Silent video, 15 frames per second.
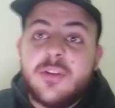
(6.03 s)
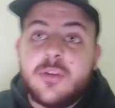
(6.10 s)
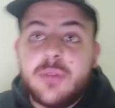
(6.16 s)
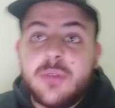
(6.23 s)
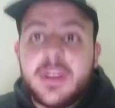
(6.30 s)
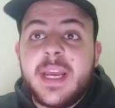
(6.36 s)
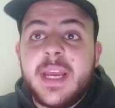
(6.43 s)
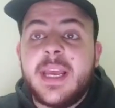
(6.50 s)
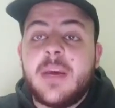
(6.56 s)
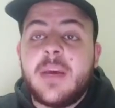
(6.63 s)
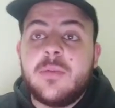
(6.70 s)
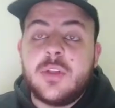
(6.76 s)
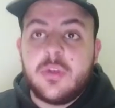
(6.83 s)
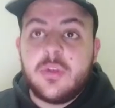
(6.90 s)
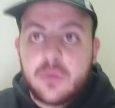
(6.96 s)
your Twitter
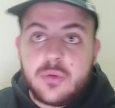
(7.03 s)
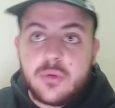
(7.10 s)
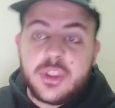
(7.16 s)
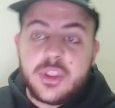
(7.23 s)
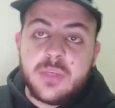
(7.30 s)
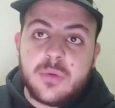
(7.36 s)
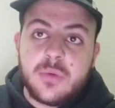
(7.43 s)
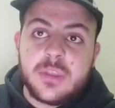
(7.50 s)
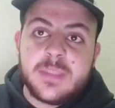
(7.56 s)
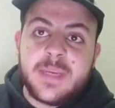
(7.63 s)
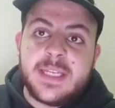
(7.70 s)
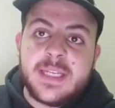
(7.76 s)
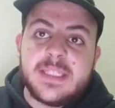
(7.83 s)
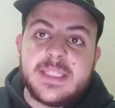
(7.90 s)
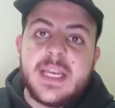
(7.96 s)
account to your Notion
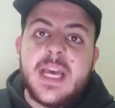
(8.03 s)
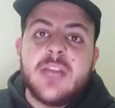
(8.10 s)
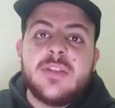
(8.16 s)
workspace